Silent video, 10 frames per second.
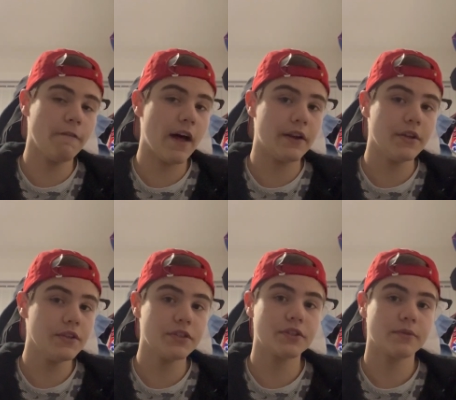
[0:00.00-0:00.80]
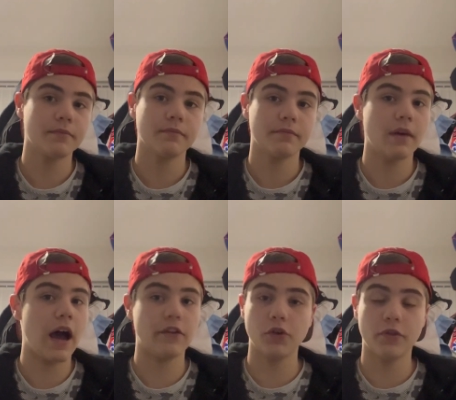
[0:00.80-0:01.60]
fairness,
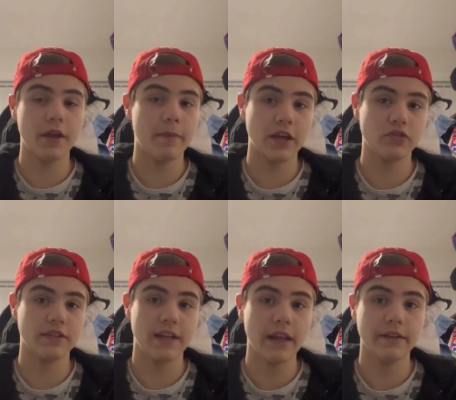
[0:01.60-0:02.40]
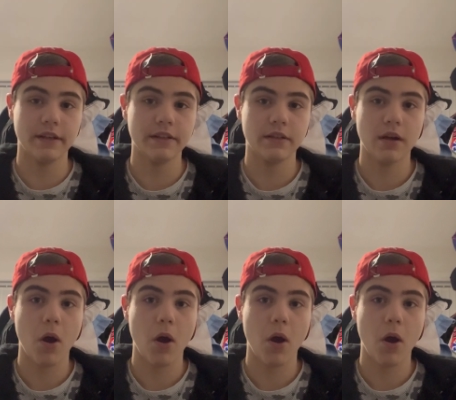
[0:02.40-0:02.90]
I do think Piastri's talented.